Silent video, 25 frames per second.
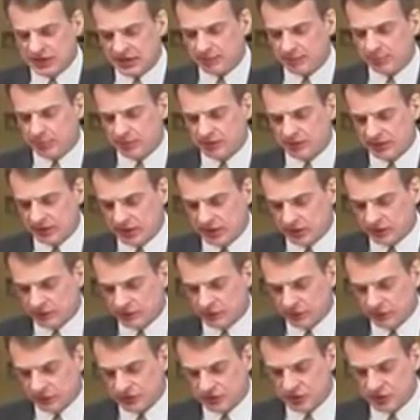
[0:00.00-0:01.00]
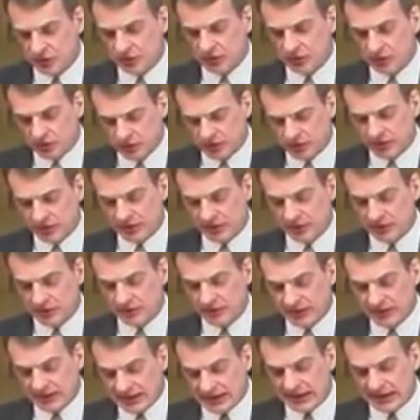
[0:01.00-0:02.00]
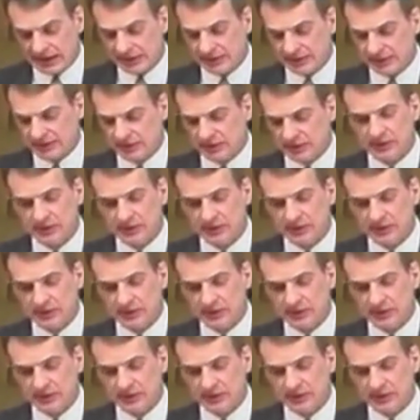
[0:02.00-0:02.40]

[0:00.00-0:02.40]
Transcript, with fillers: temporal intervals earlier than it.